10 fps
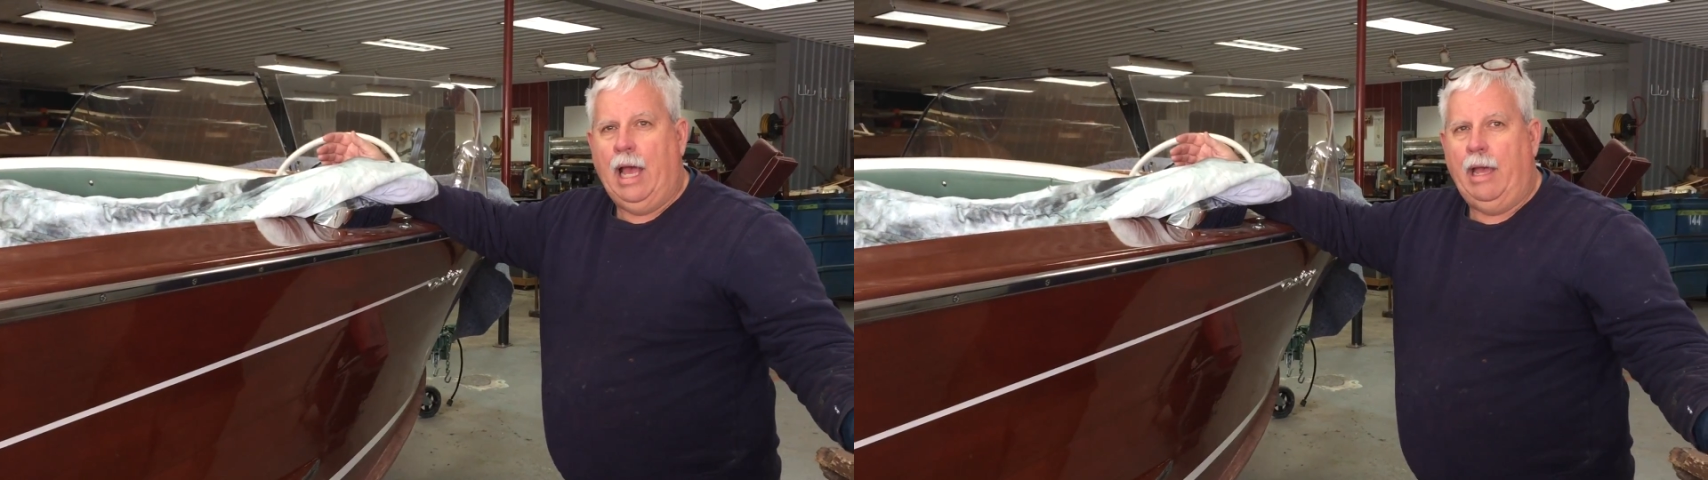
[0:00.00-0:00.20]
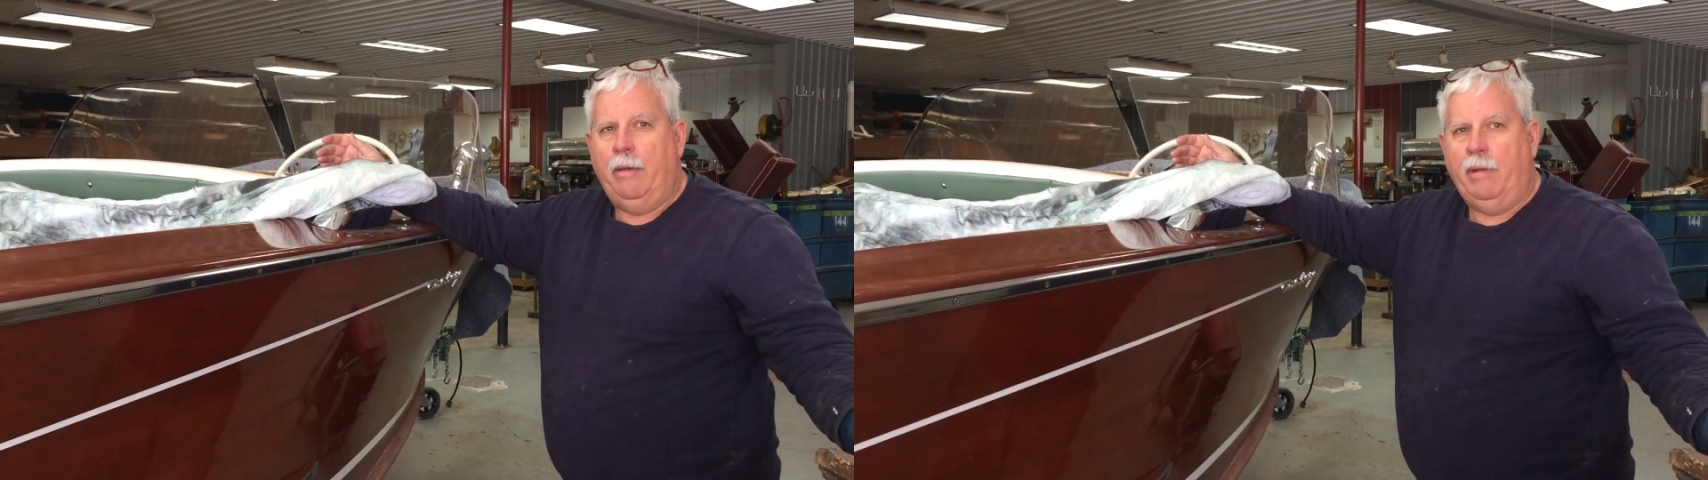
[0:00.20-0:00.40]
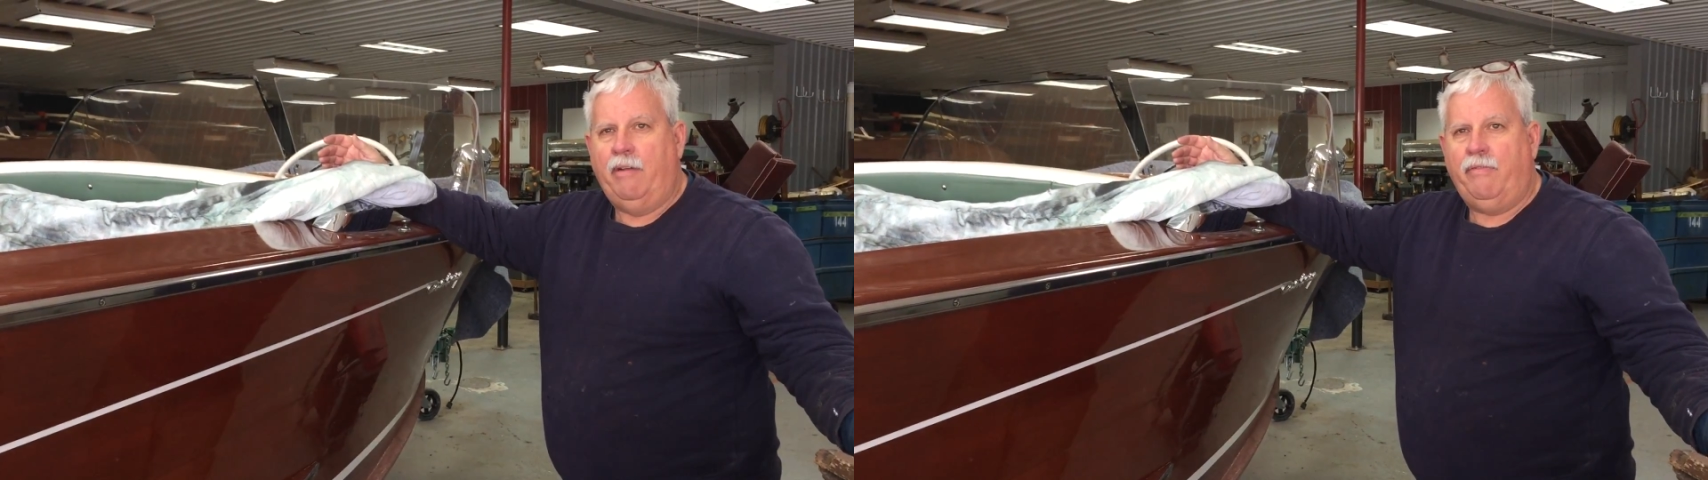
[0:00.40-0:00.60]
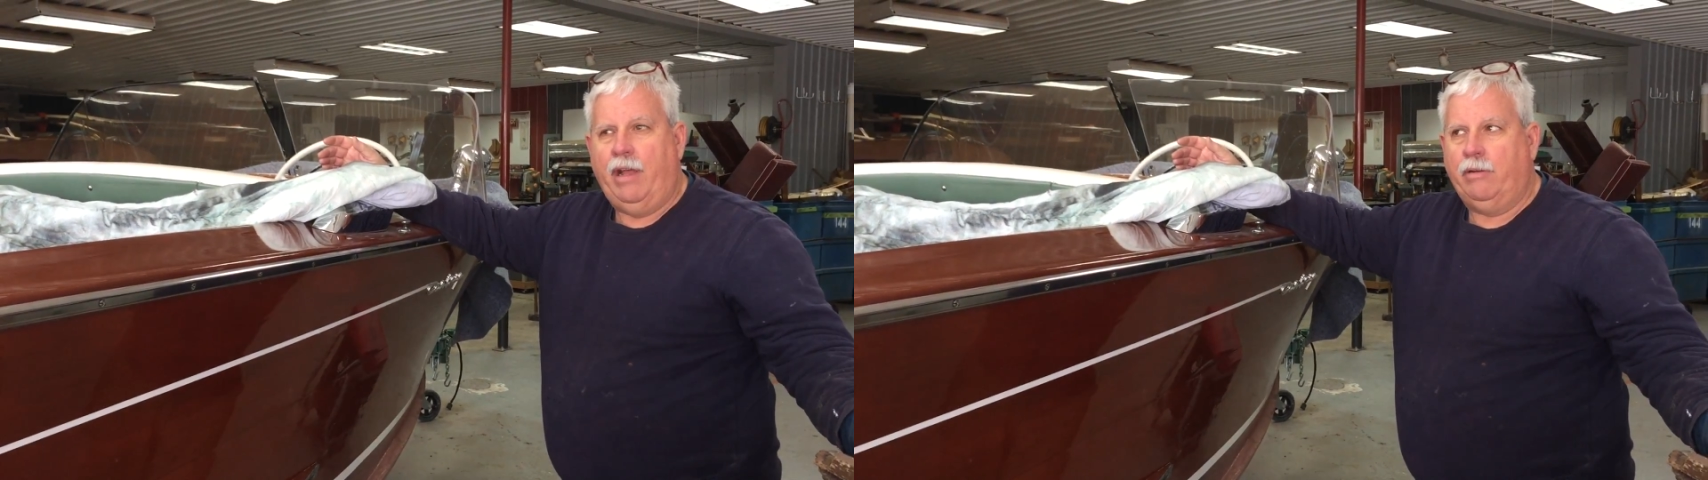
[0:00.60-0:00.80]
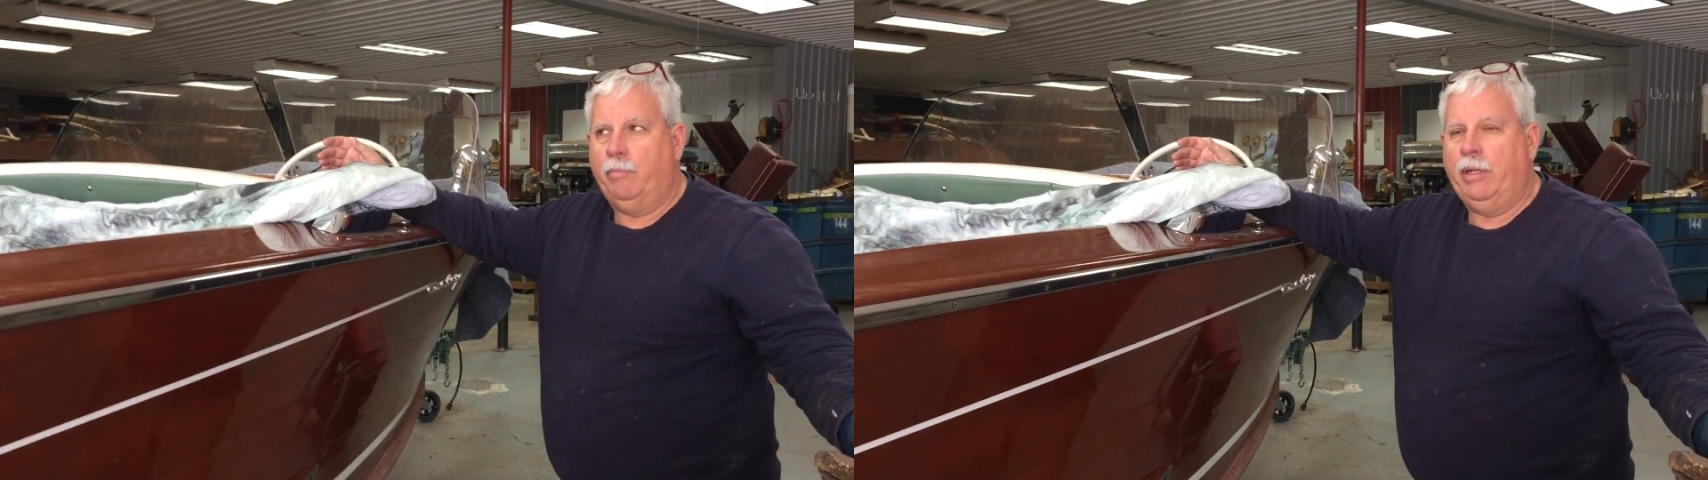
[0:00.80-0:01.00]
Matter of
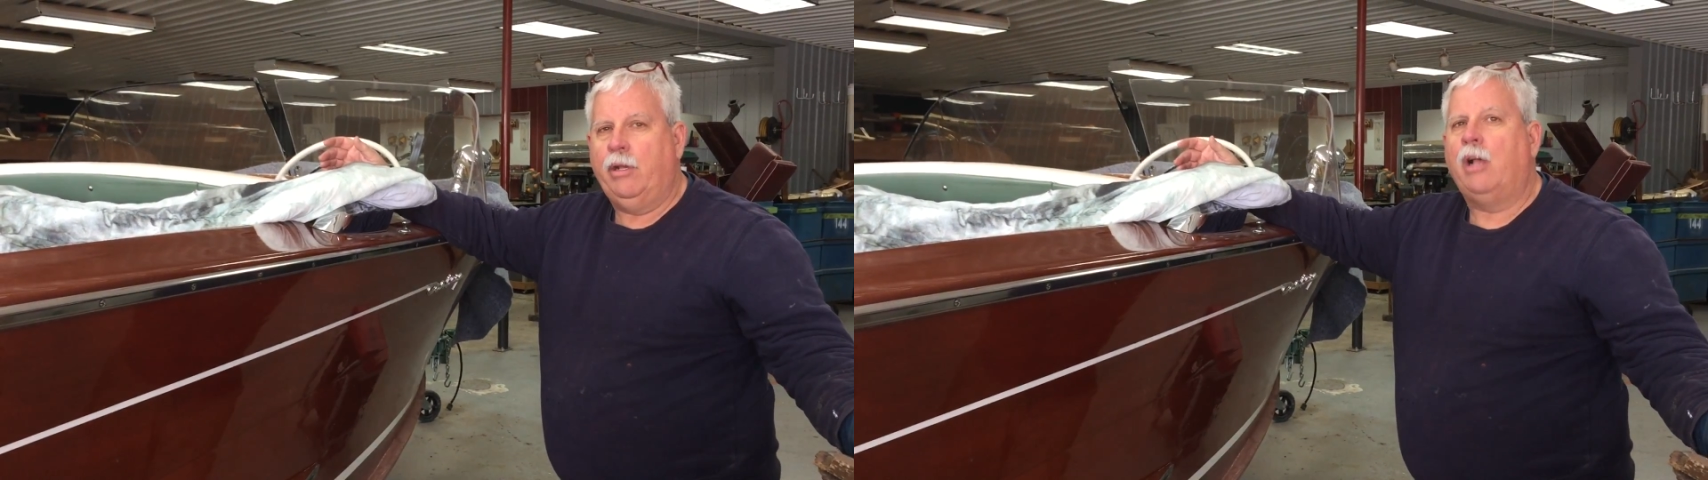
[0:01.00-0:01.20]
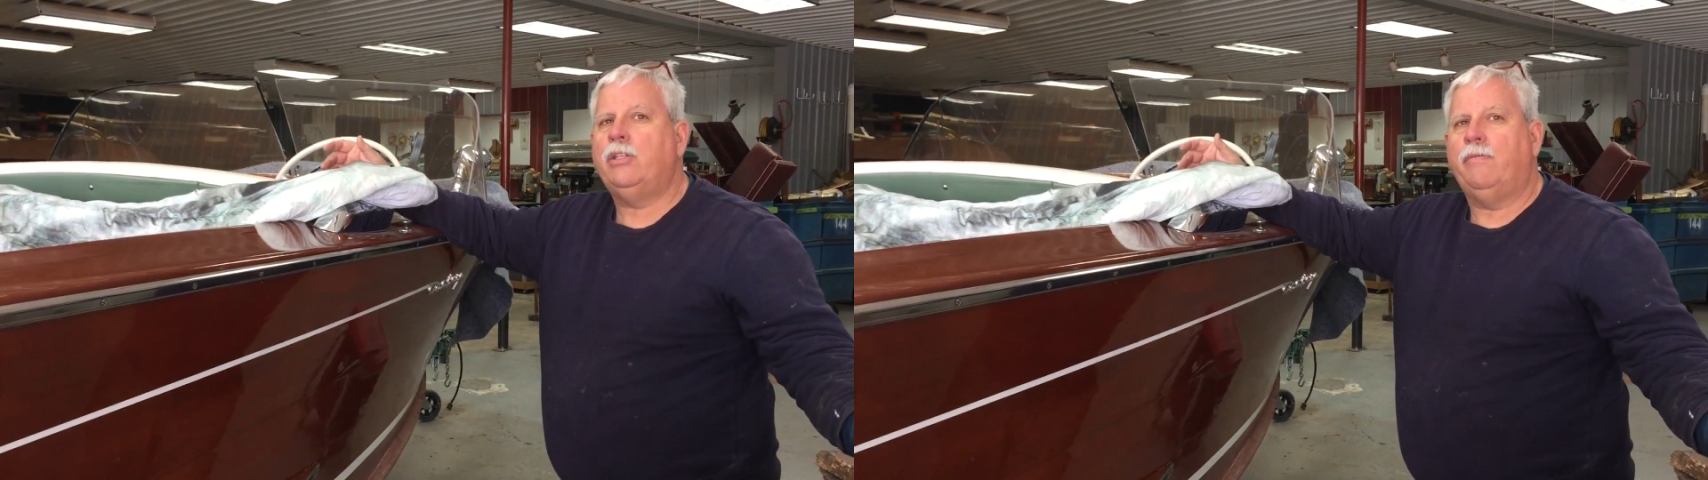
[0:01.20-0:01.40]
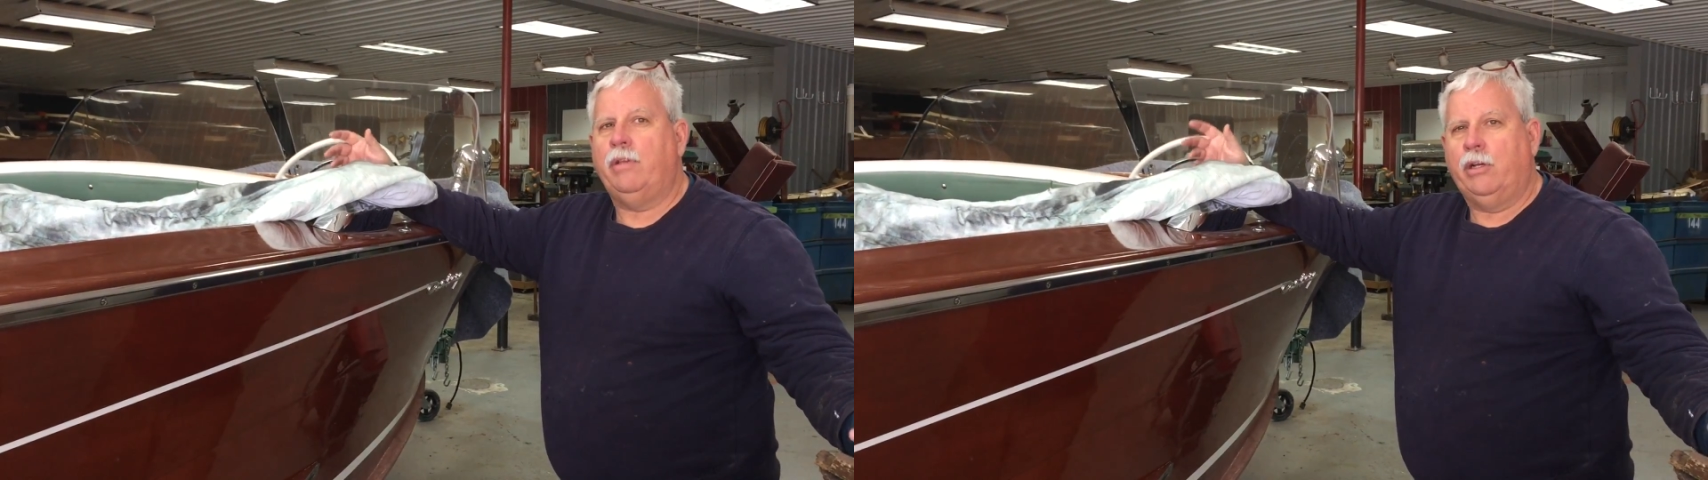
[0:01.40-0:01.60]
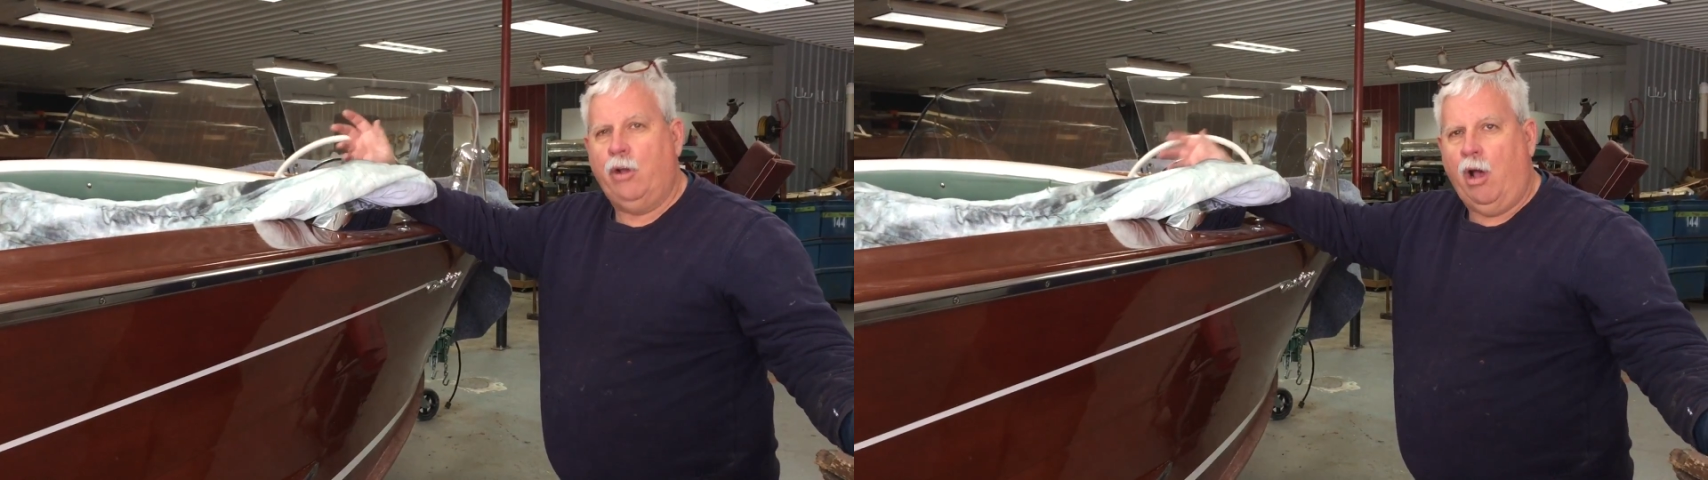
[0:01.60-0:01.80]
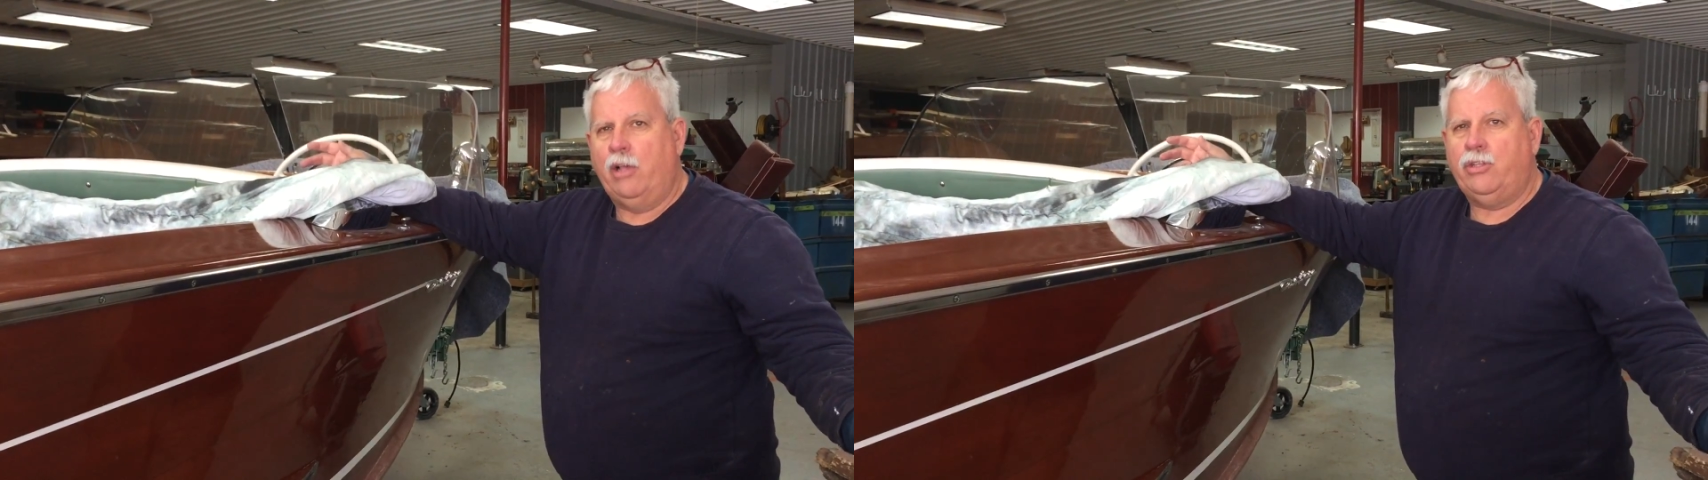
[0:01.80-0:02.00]
fact, because of the
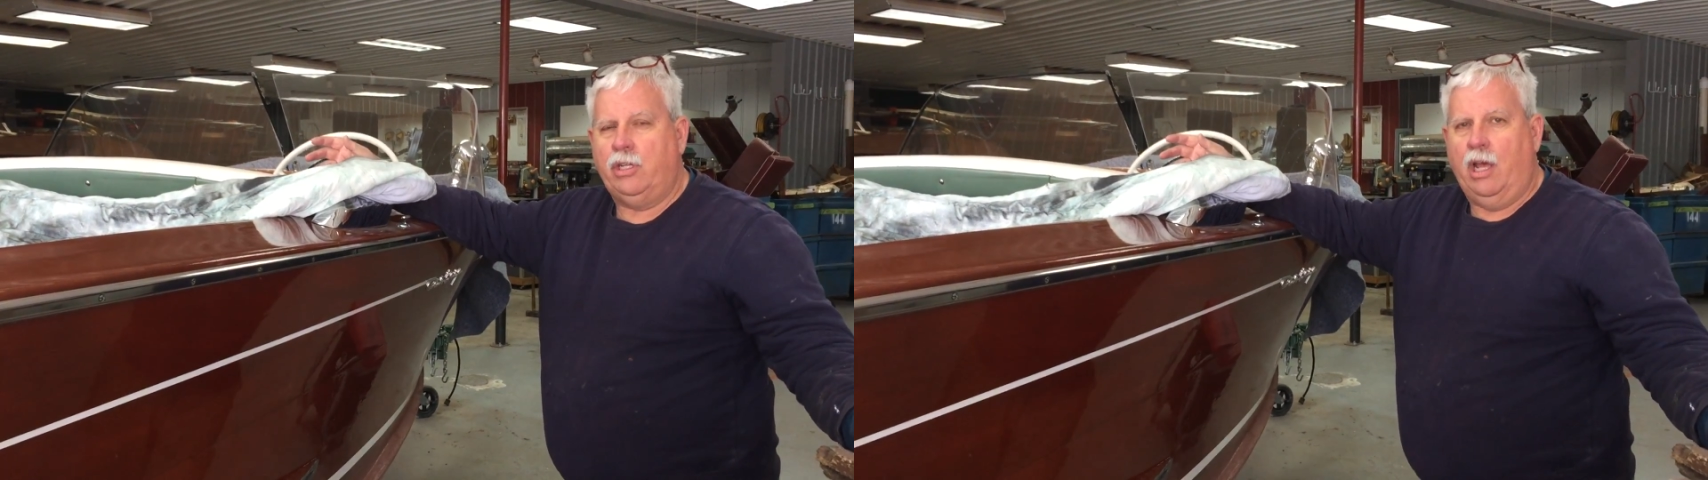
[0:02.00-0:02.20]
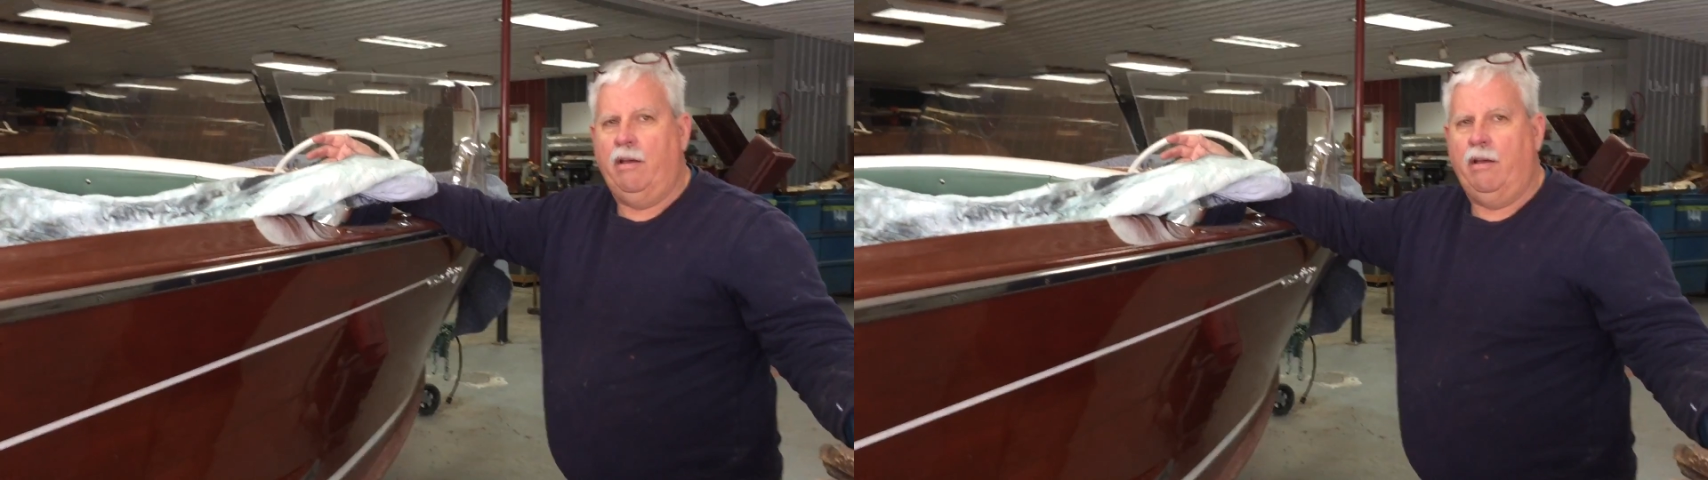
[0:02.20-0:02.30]
cost